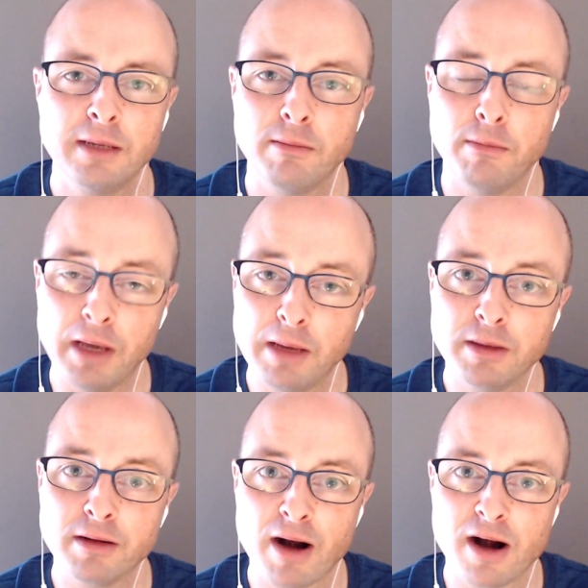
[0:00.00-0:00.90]
Maybe
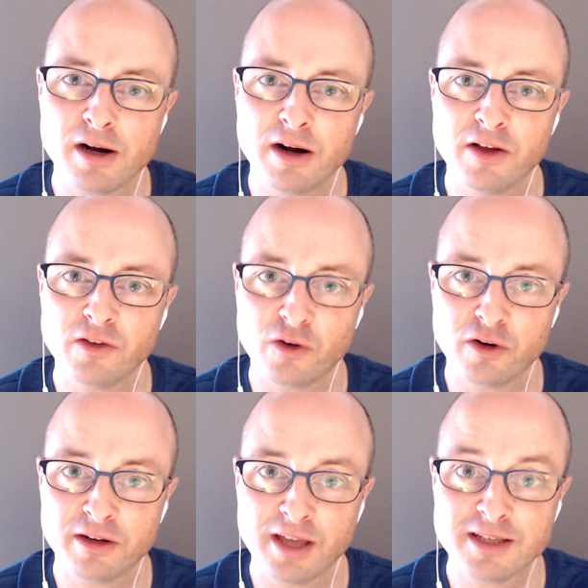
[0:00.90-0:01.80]
there are
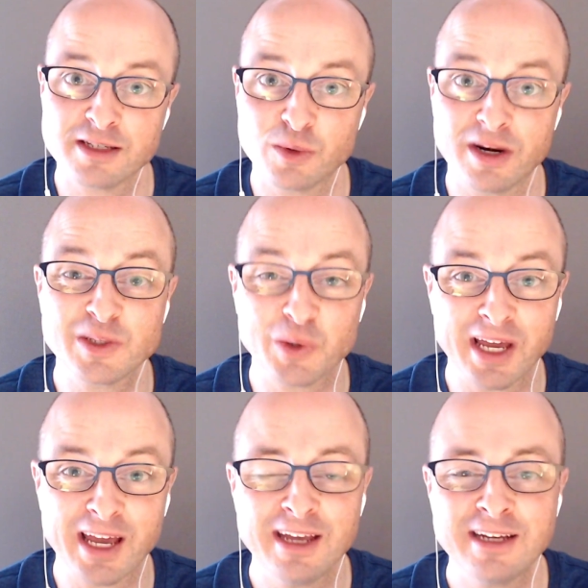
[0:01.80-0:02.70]
certain cases where that's
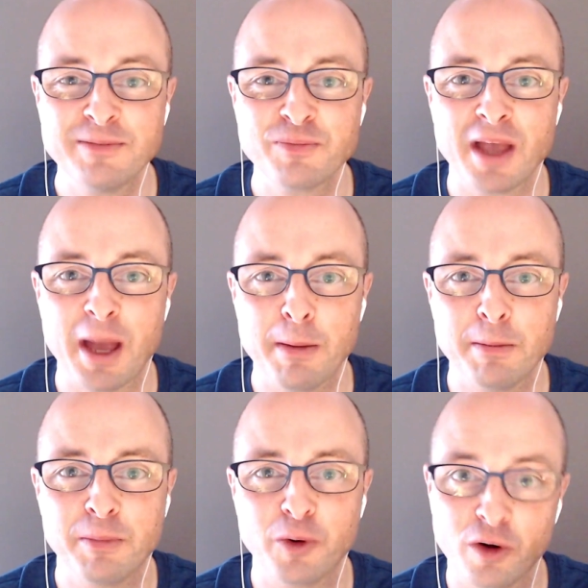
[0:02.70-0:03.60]
okay,
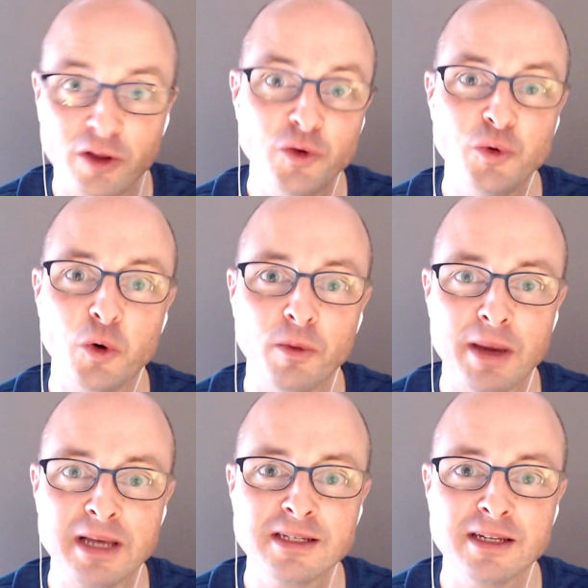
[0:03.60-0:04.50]
but only you know it
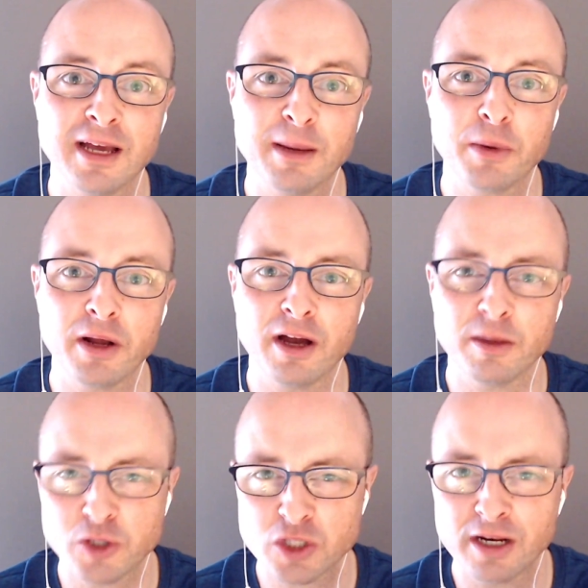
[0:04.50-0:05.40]
best. But I'd
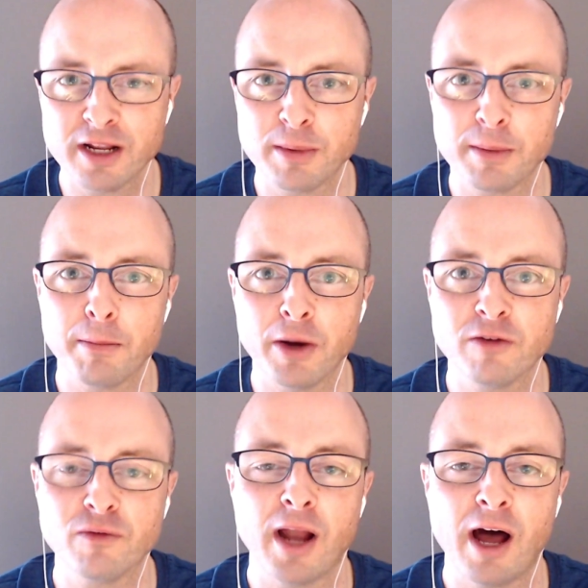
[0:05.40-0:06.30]
be just a little bit
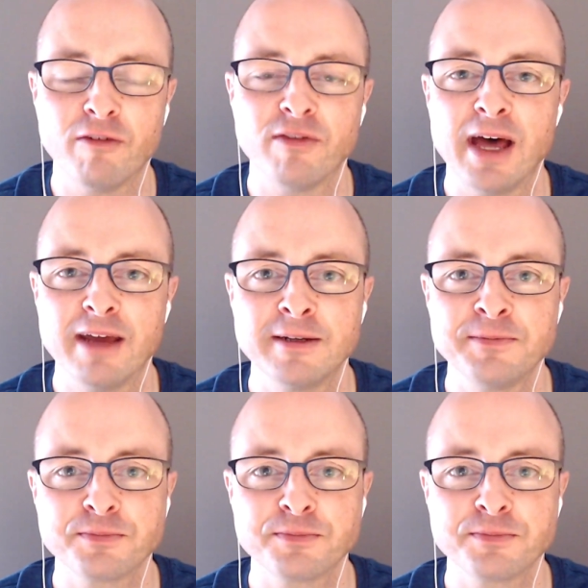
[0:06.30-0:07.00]
mindful of that.